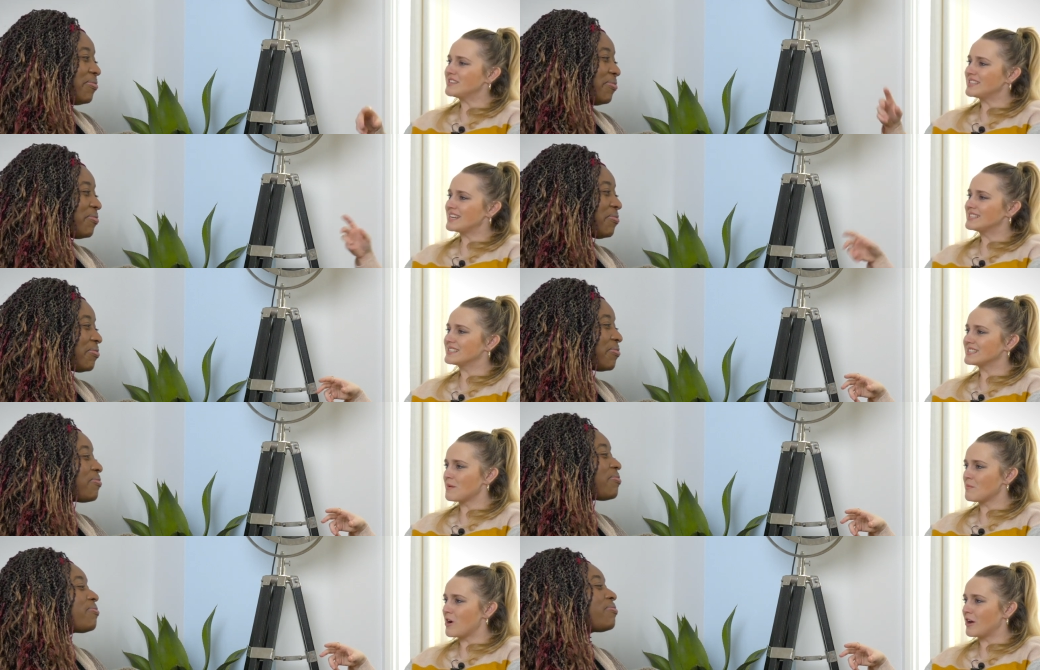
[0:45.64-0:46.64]
Speaker 1: ever dated
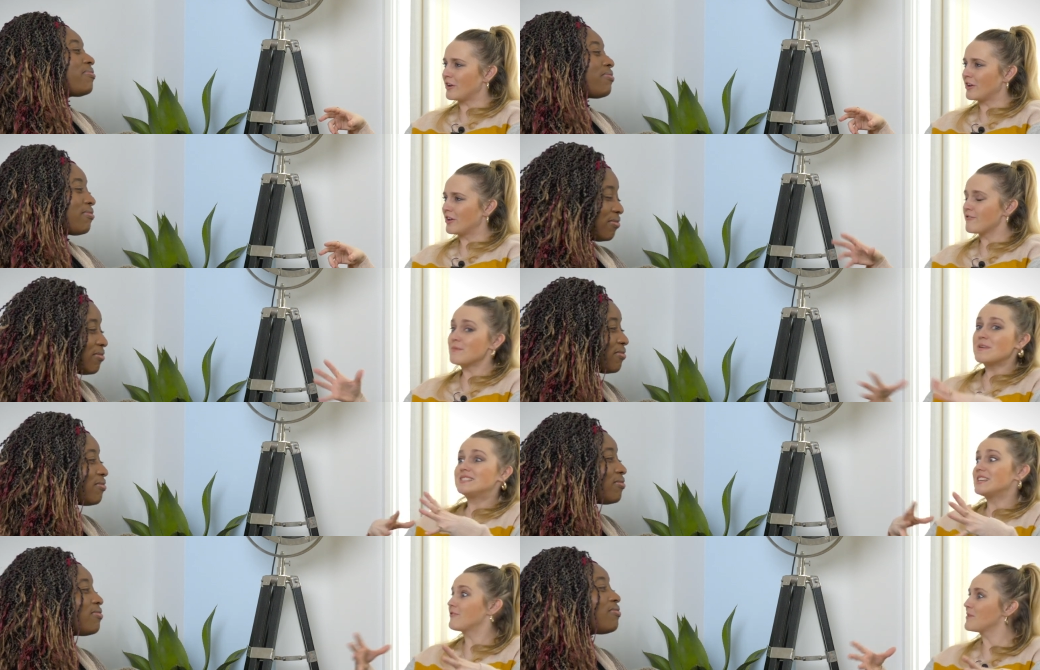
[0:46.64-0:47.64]
someone from a
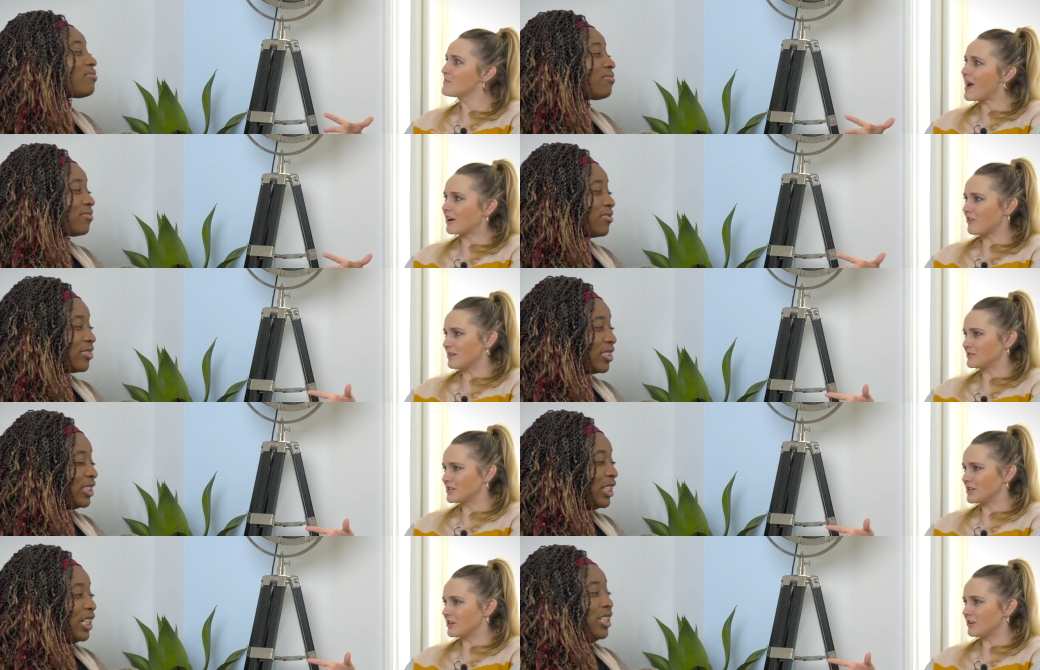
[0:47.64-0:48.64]
different background
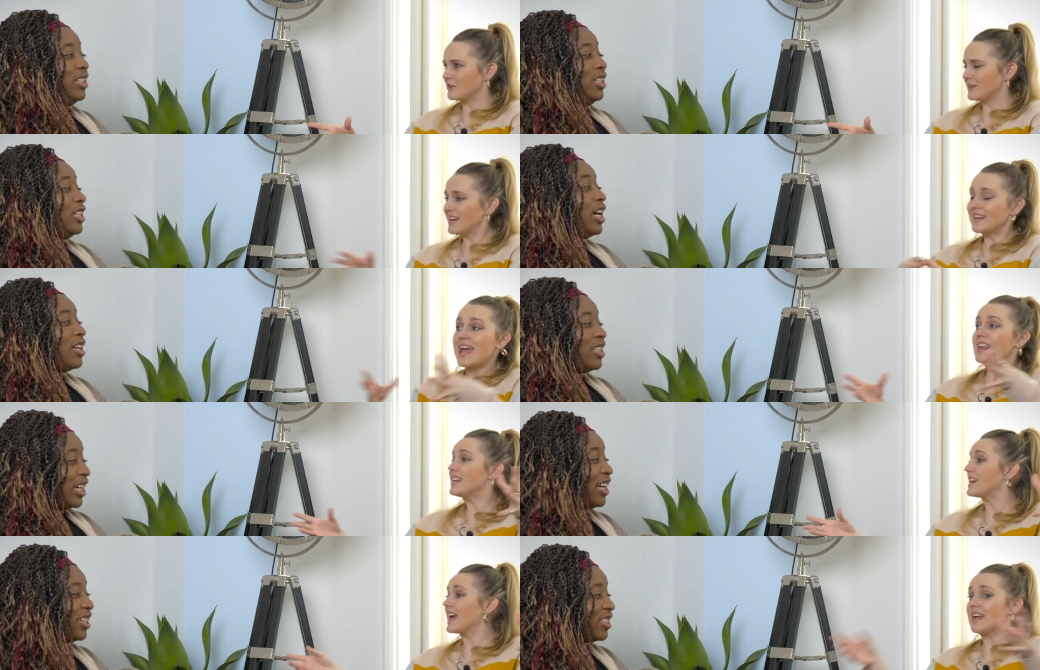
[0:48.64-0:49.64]
to you in
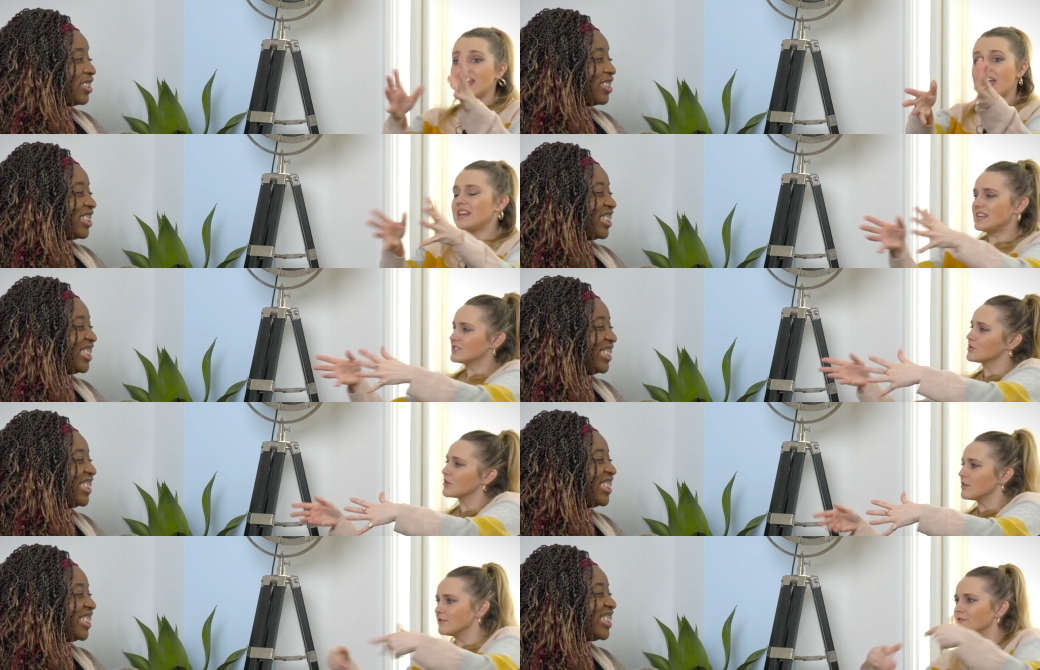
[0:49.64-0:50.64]
any in any sort
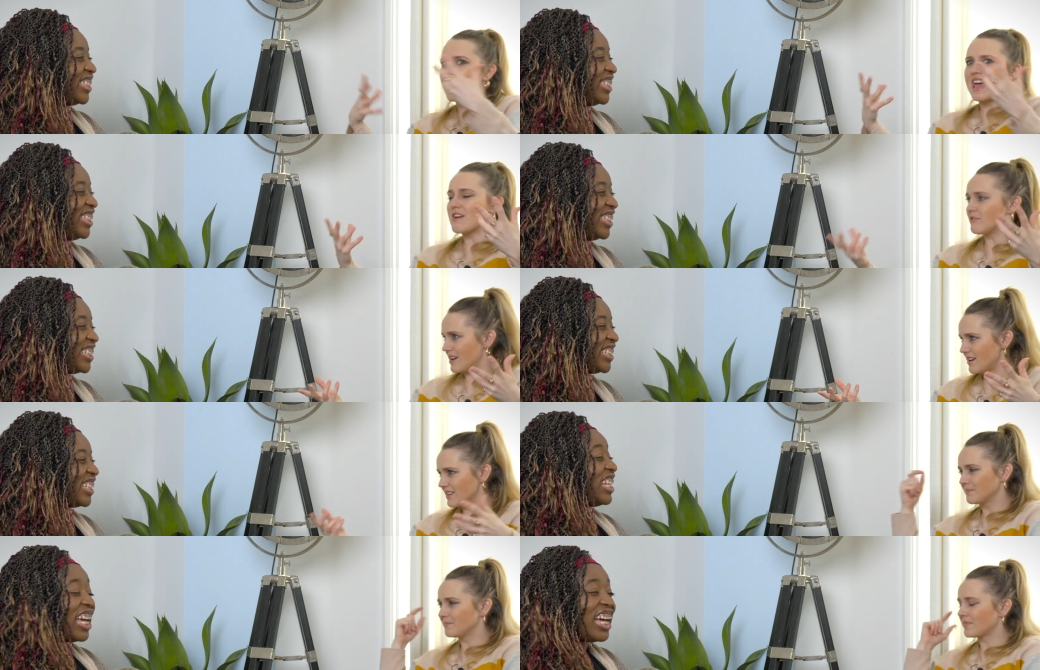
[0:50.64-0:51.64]
of area?
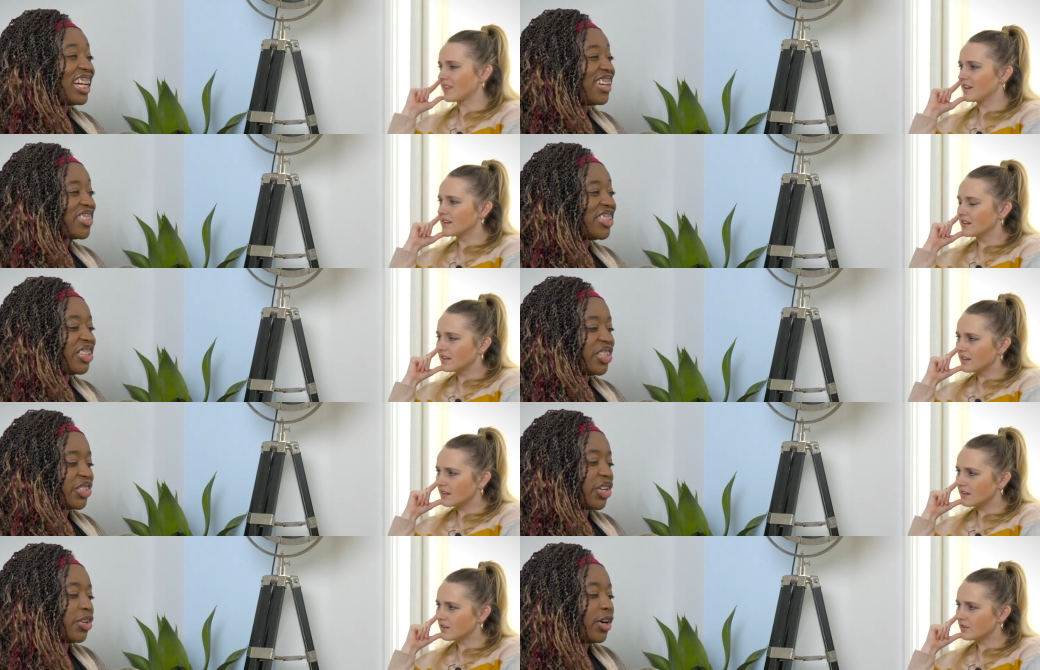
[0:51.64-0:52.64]
Speaker 2: Yeah, absolutely.
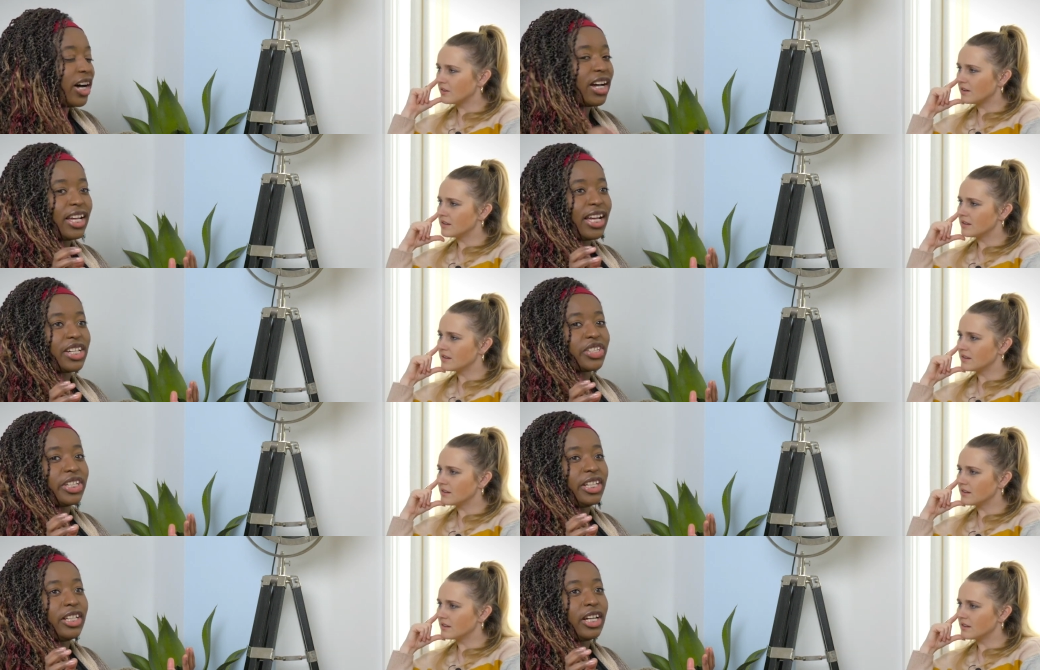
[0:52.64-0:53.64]
So I
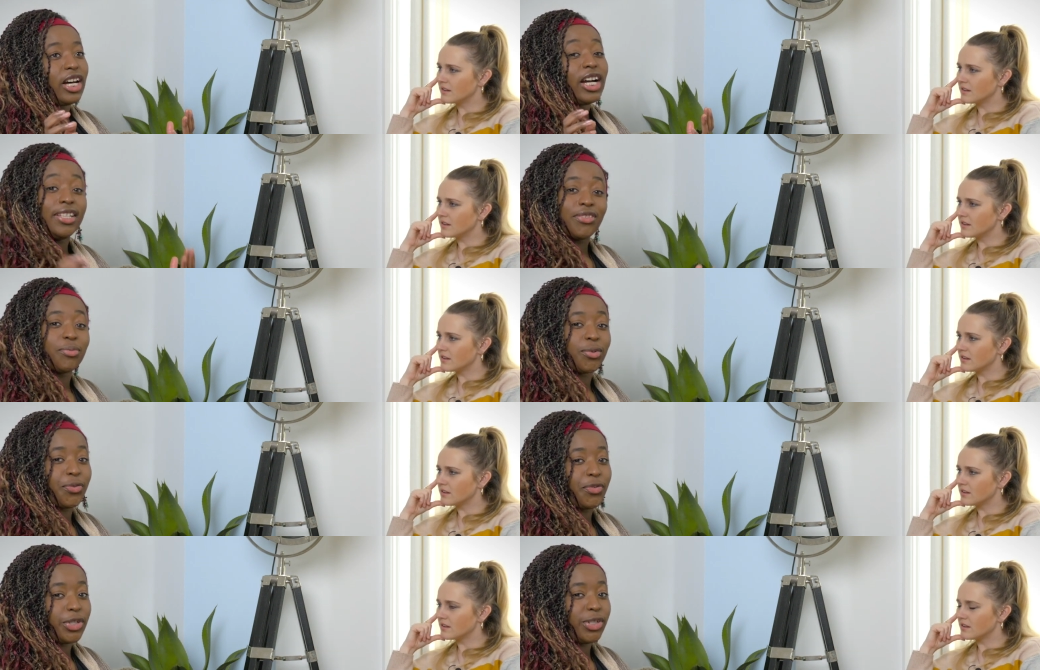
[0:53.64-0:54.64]
actually I lived abroad
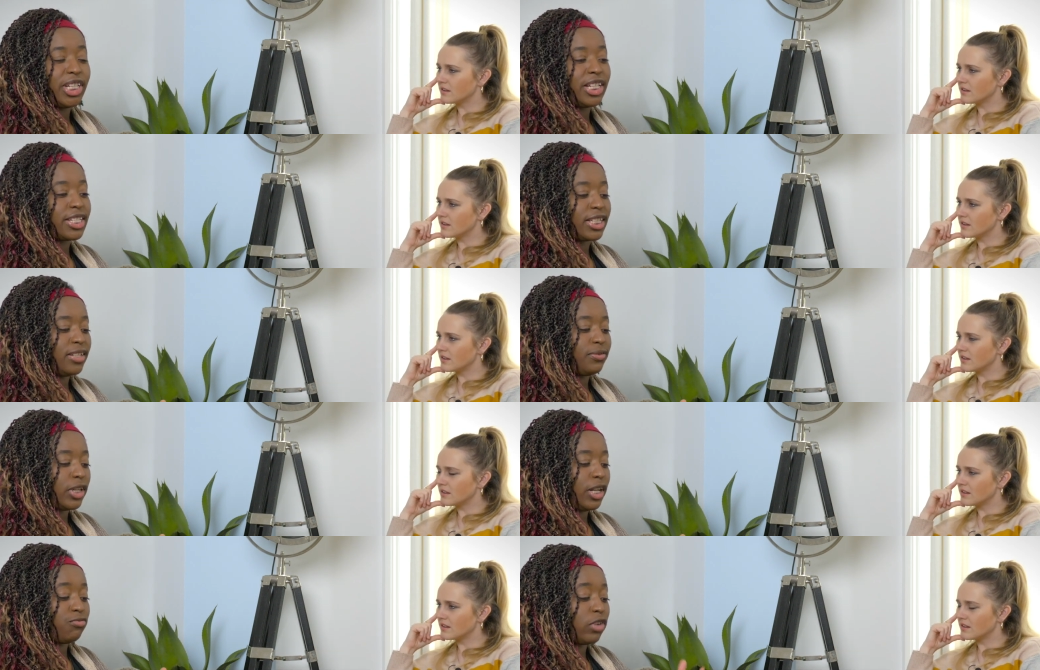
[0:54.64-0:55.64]
for 2 years. I lived
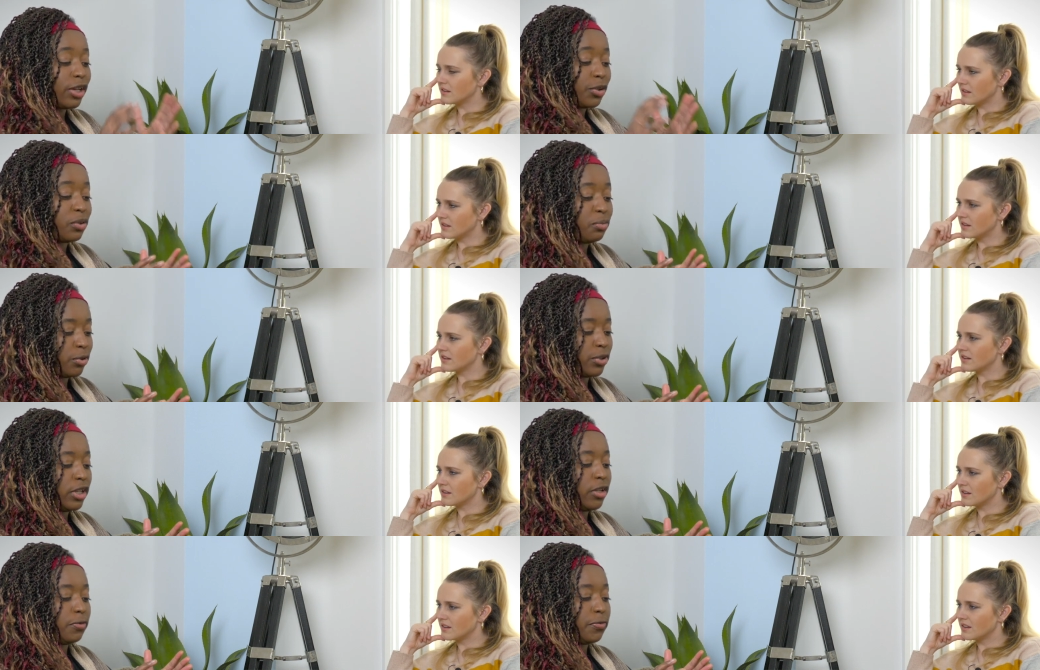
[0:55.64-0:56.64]
uh, right on the border
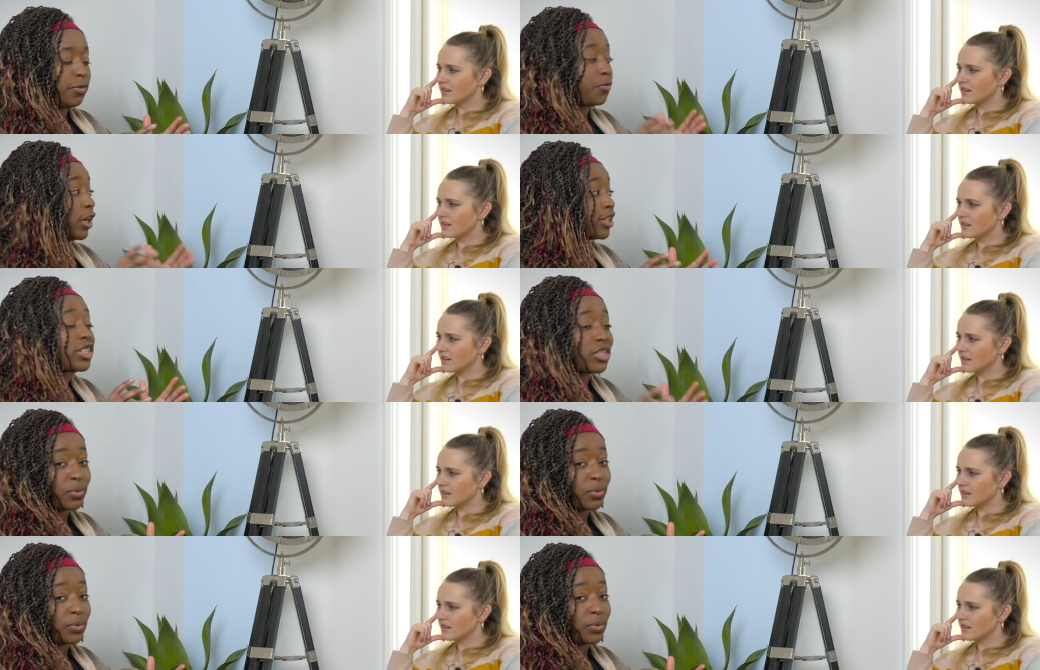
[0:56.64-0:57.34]
of France and